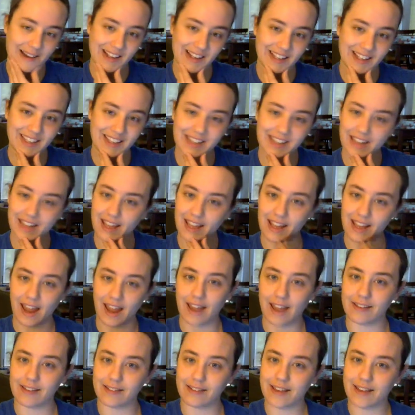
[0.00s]

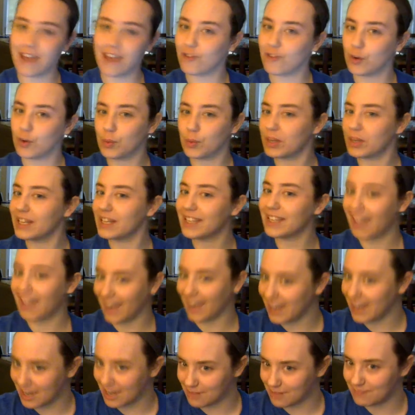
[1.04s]
it never really
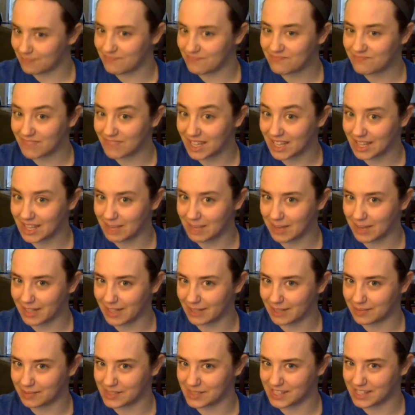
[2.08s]
came in the
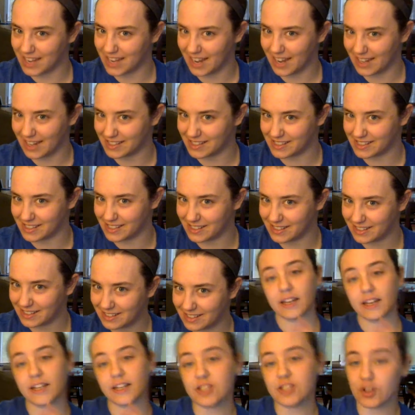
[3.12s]
Bedlam Stacks.
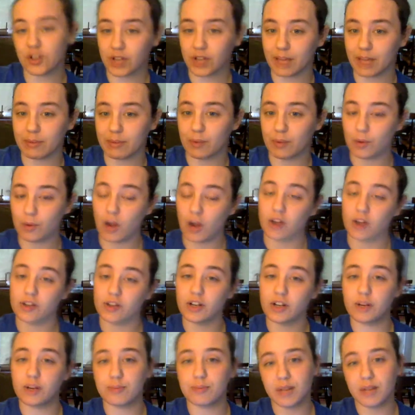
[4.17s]
Now don't get me wrong,
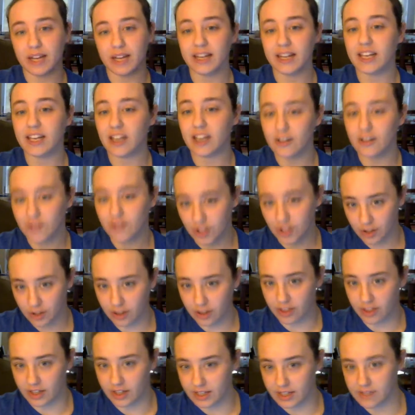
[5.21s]
there are plenty of
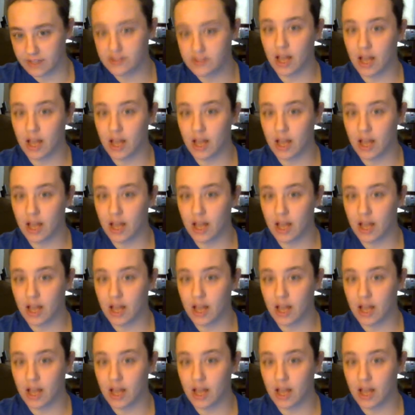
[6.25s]
good things